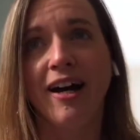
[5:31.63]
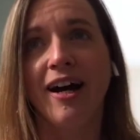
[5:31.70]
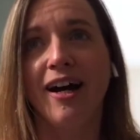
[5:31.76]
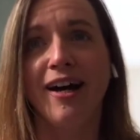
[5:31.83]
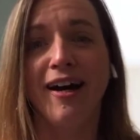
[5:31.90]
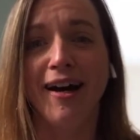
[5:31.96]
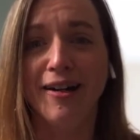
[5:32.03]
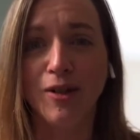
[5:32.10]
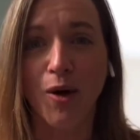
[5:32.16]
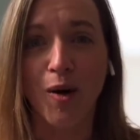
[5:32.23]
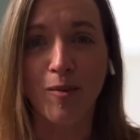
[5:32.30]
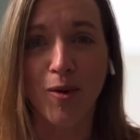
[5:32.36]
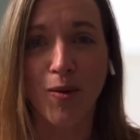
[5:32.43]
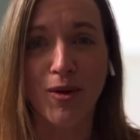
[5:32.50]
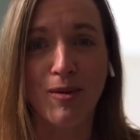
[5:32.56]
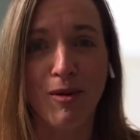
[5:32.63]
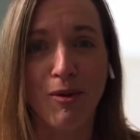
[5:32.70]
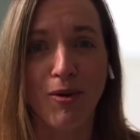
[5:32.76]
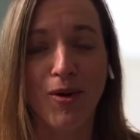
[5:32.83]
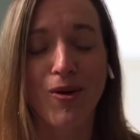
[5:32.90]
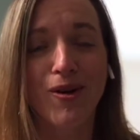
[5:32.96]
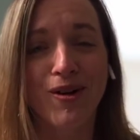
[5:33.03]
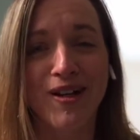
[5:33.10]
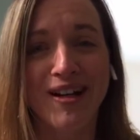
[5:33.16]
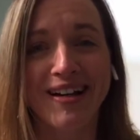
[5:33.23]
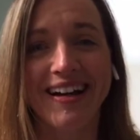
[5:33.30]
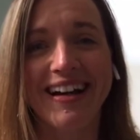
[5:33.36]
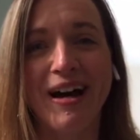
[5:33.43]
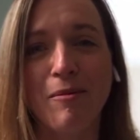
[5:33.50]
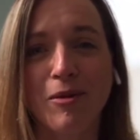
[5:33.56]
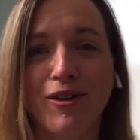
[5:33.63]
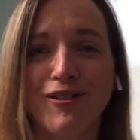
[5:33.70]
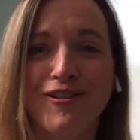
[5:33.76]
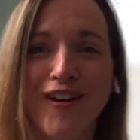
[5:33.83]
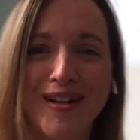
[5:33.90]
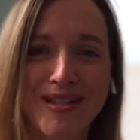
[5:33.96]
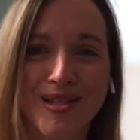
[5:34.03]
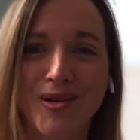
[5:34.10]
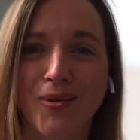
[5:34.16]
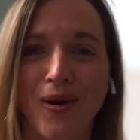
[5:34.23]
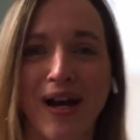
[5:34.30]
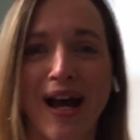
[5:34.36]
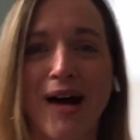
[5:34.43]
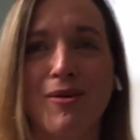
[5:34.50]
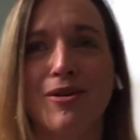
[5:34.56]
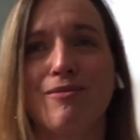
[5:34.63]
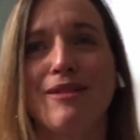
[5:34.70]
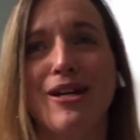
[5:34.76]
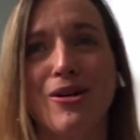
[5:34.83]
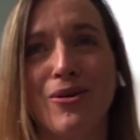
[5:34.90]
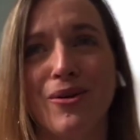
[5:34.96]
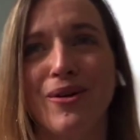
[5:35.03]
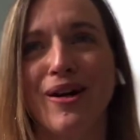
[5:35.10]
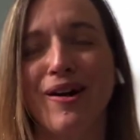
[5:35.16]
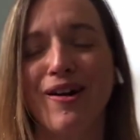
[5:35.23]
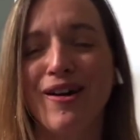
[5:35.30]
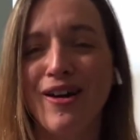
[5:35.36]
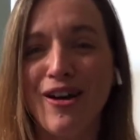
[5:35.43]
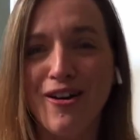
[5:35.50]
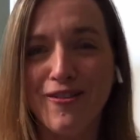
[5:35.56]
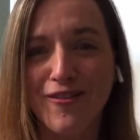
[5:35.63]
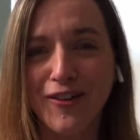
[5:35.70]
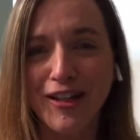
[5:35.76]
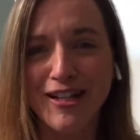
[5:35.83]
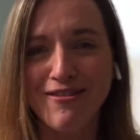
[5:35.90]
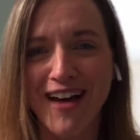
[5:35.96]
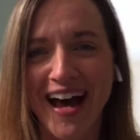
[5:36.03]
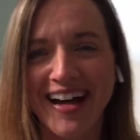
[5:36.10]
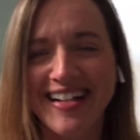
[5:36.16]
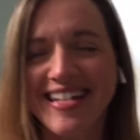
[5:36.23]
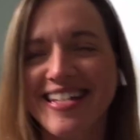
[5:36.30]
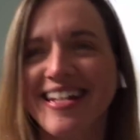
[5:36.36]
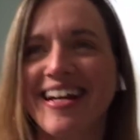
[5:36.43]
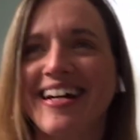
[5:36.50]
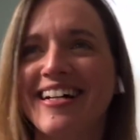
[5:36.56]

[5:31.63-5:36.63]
I know I'm going to be recruiting a couple of friends to work out with me who are fully vexed,